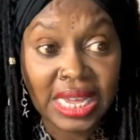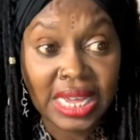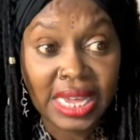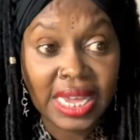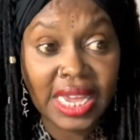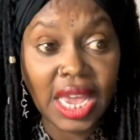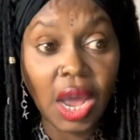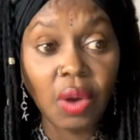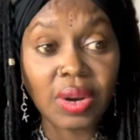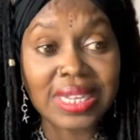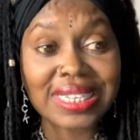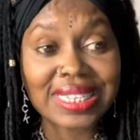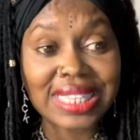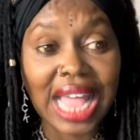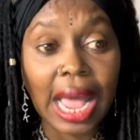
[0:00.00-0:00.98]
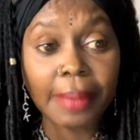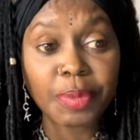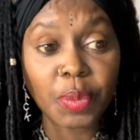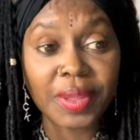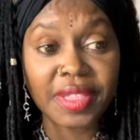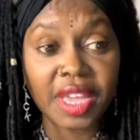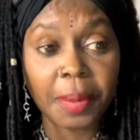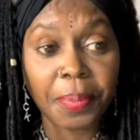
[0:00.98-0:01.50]
He only stopped
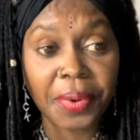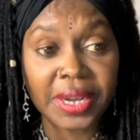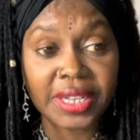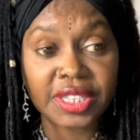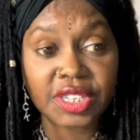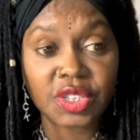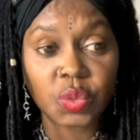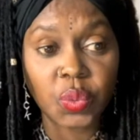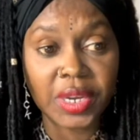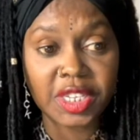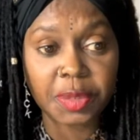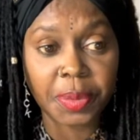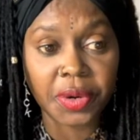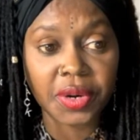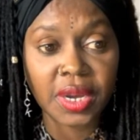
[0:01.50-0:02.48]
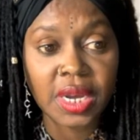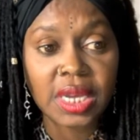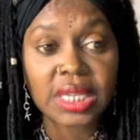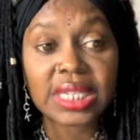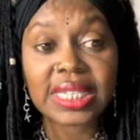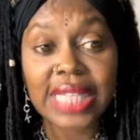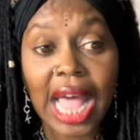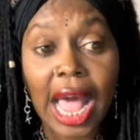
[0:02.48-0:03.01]
when the apprentice whispered,
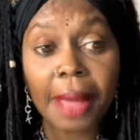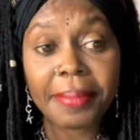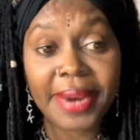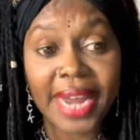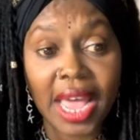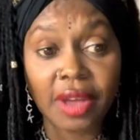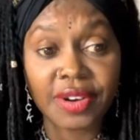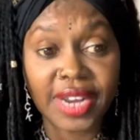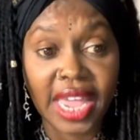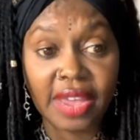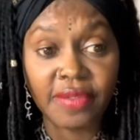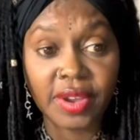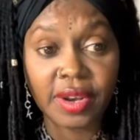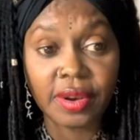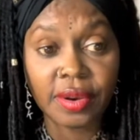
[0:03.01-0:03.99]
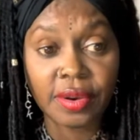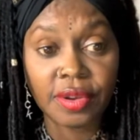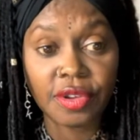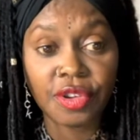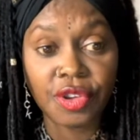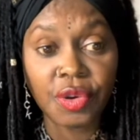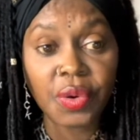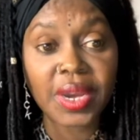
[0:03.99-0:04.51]
stop now, David.
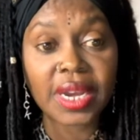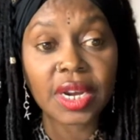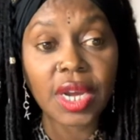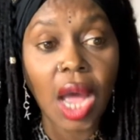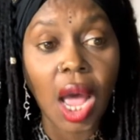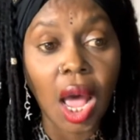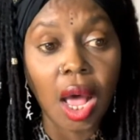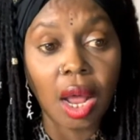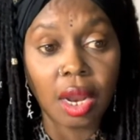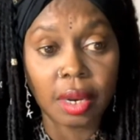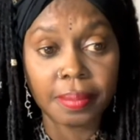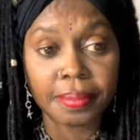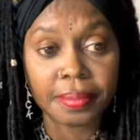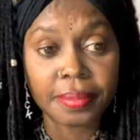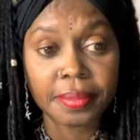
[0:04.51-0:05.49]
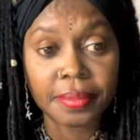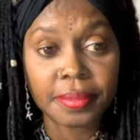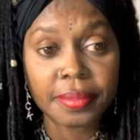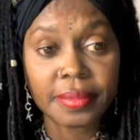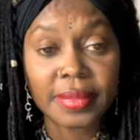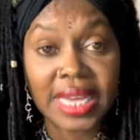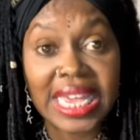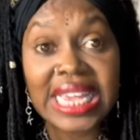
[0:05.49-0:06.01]
You can calm.
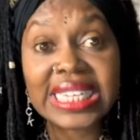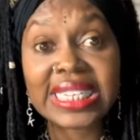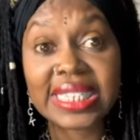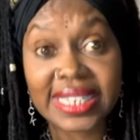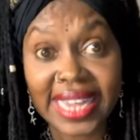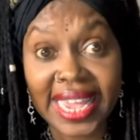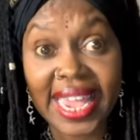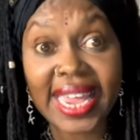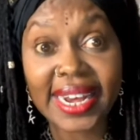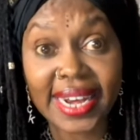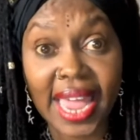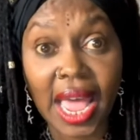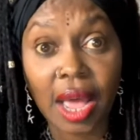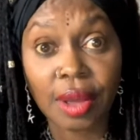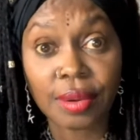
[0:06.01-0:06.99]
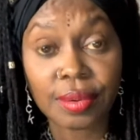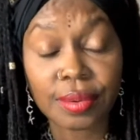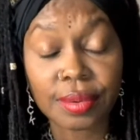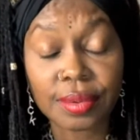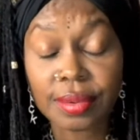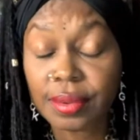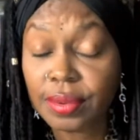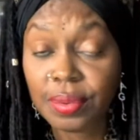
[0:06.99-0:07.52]
He's dead now.
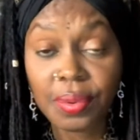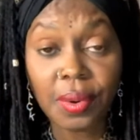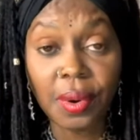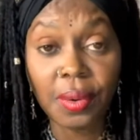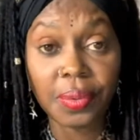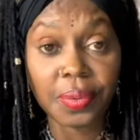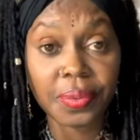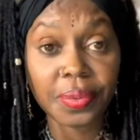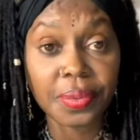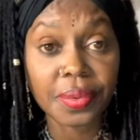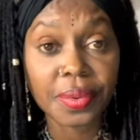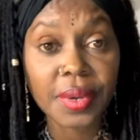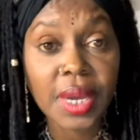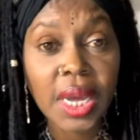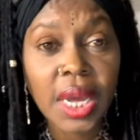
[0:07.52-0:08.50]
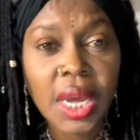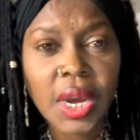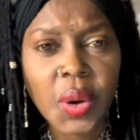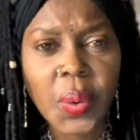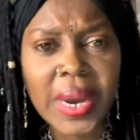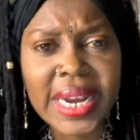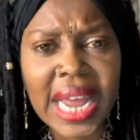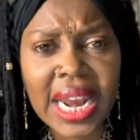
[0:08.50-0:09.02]
Whew.
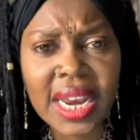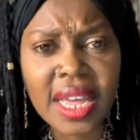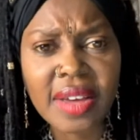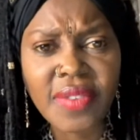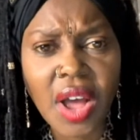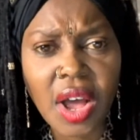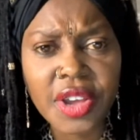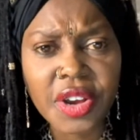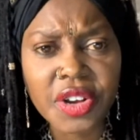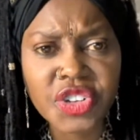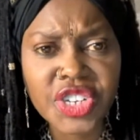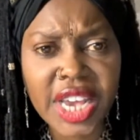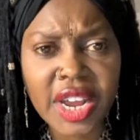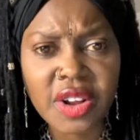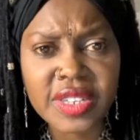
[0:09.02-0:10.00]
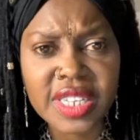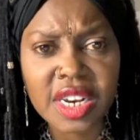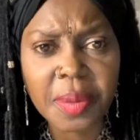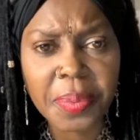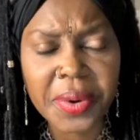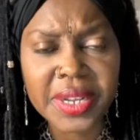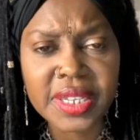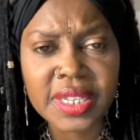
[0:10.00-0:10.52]
Queen, I love all your channels, and
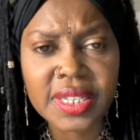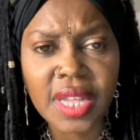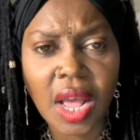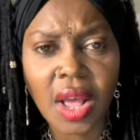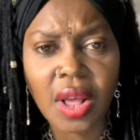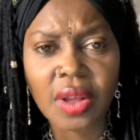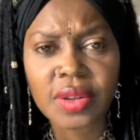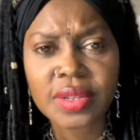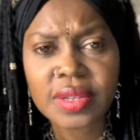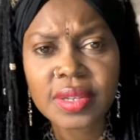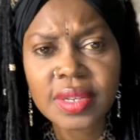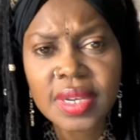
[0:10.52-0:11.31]
apprentice, all